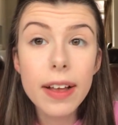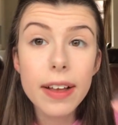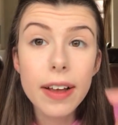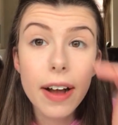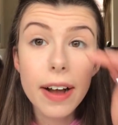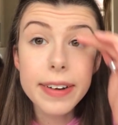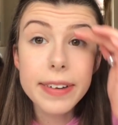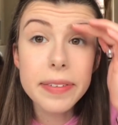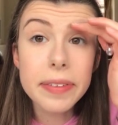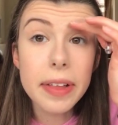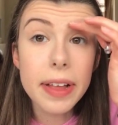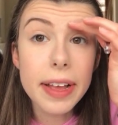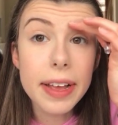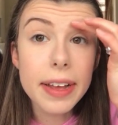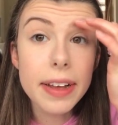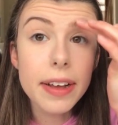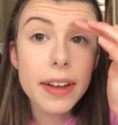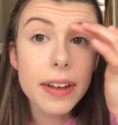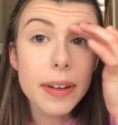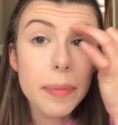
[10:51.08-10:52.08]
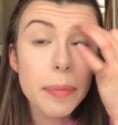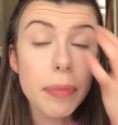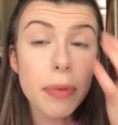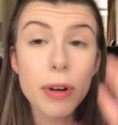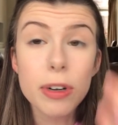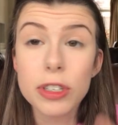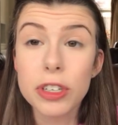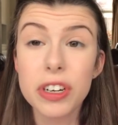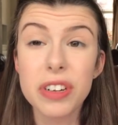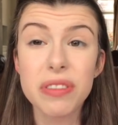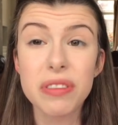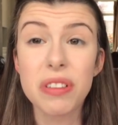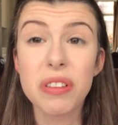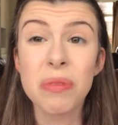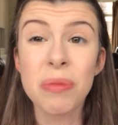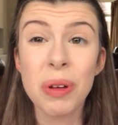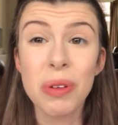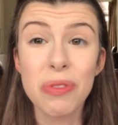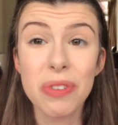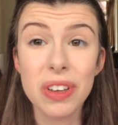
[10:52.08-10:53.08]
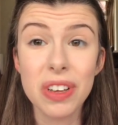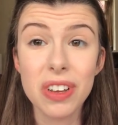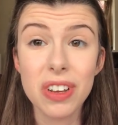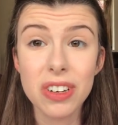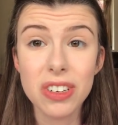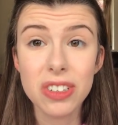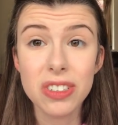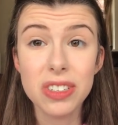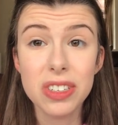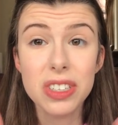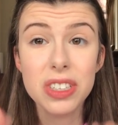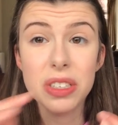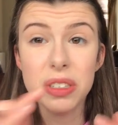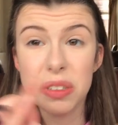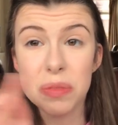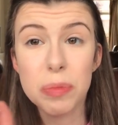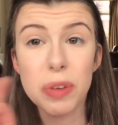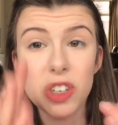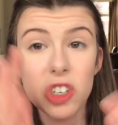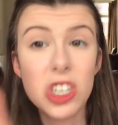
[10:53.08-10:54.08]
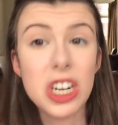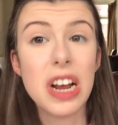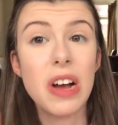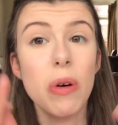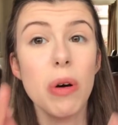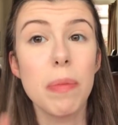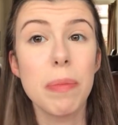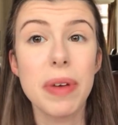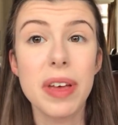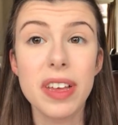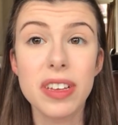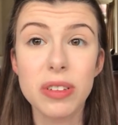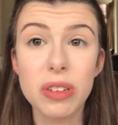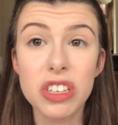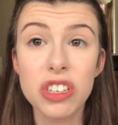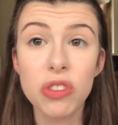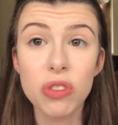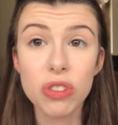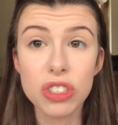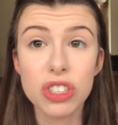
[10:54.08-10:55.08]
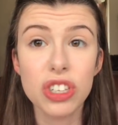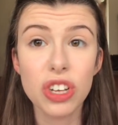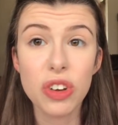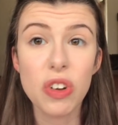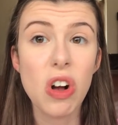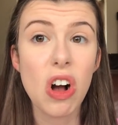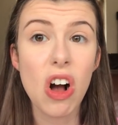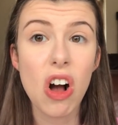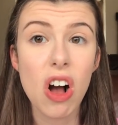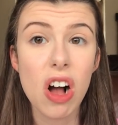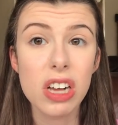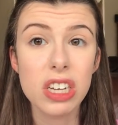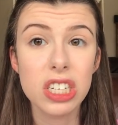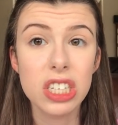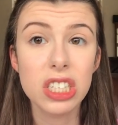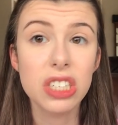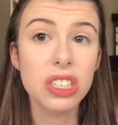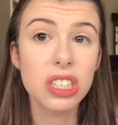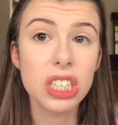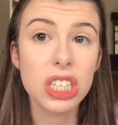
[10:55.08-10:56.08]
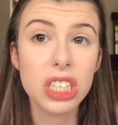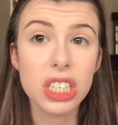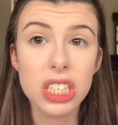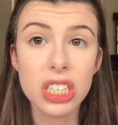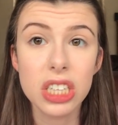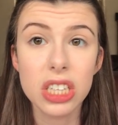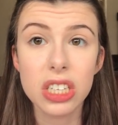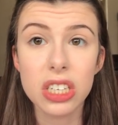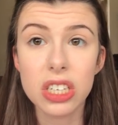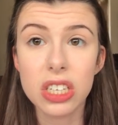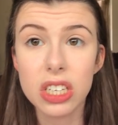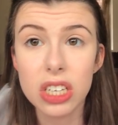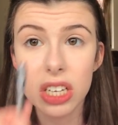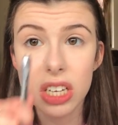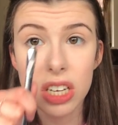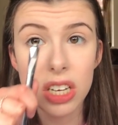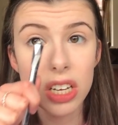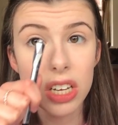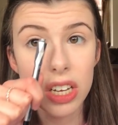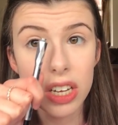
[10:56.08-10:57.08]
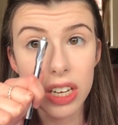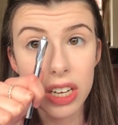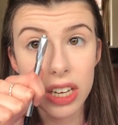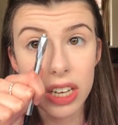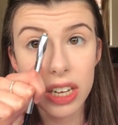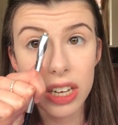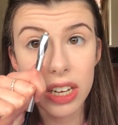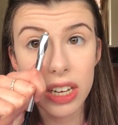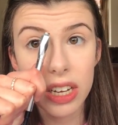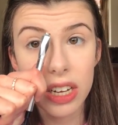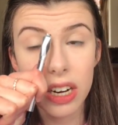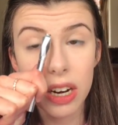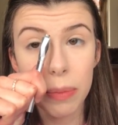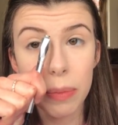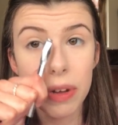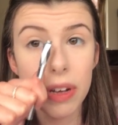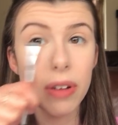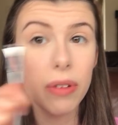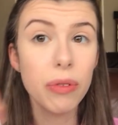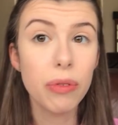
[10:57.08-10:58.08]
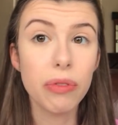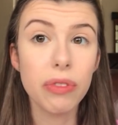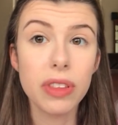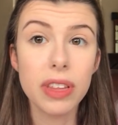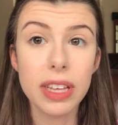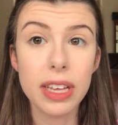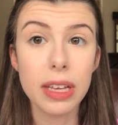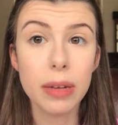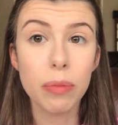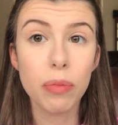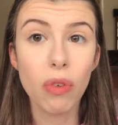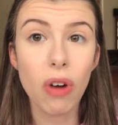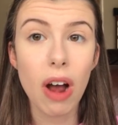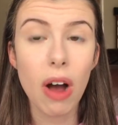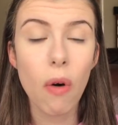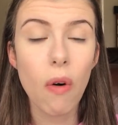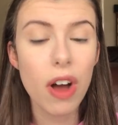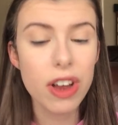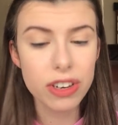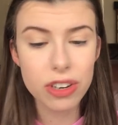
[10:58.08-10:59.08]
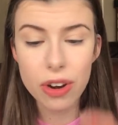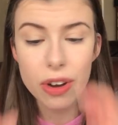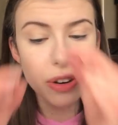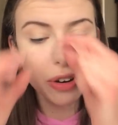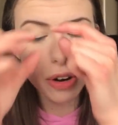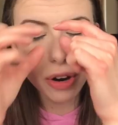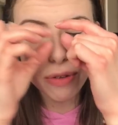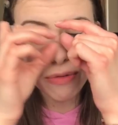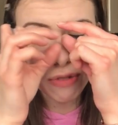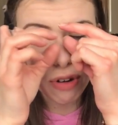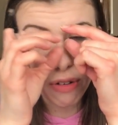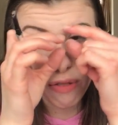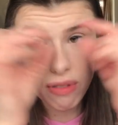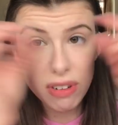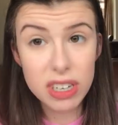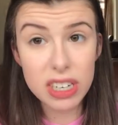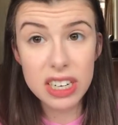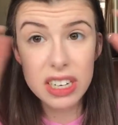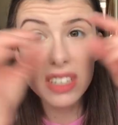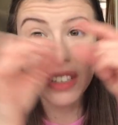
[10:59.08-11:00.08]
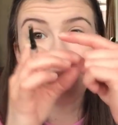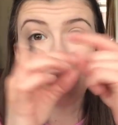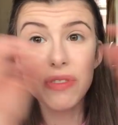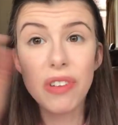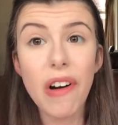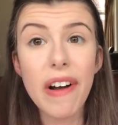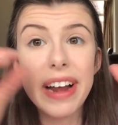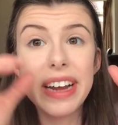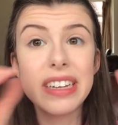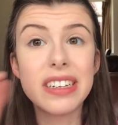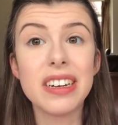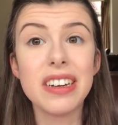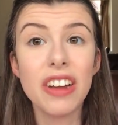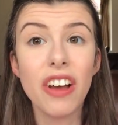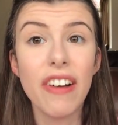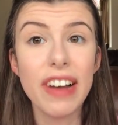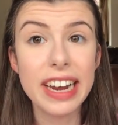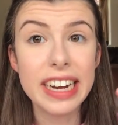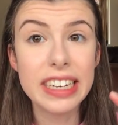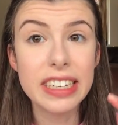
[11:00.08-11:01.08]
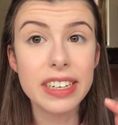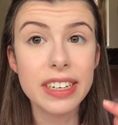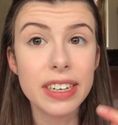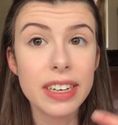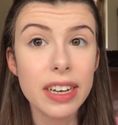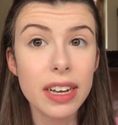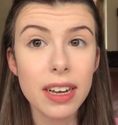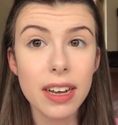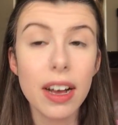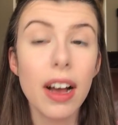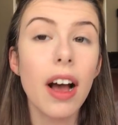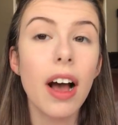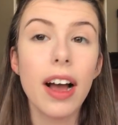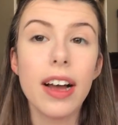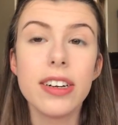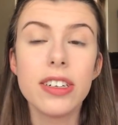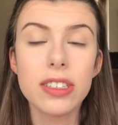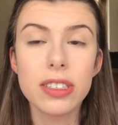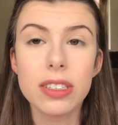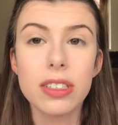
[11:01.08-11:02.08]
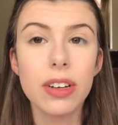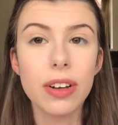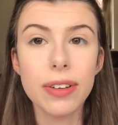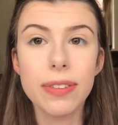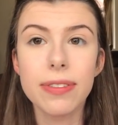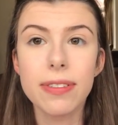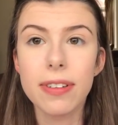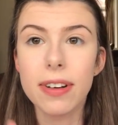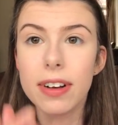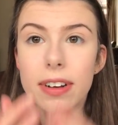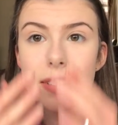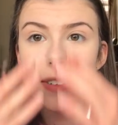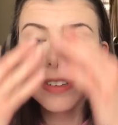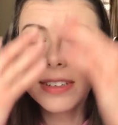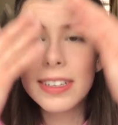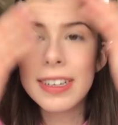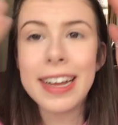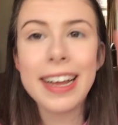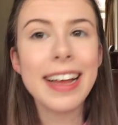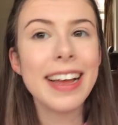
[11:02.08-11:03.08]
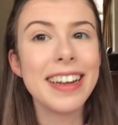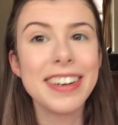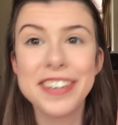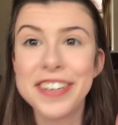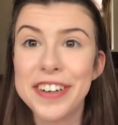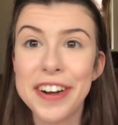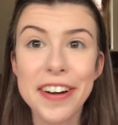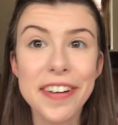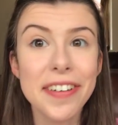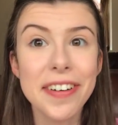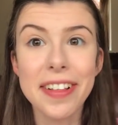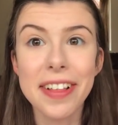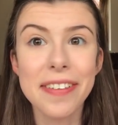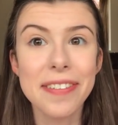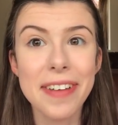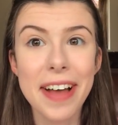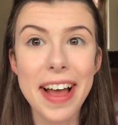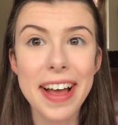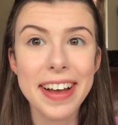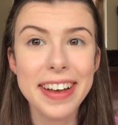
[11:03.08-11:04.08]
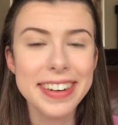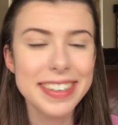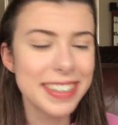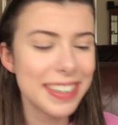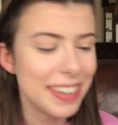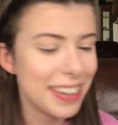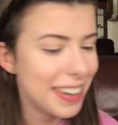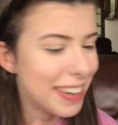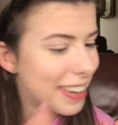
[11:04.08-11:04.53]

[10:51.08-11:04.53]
kind of like brush over it with my finger just to smudge out a bit, so it's not so harsh in the inner bit of the brow. I don't go for a really defined line. I just go for a general effect.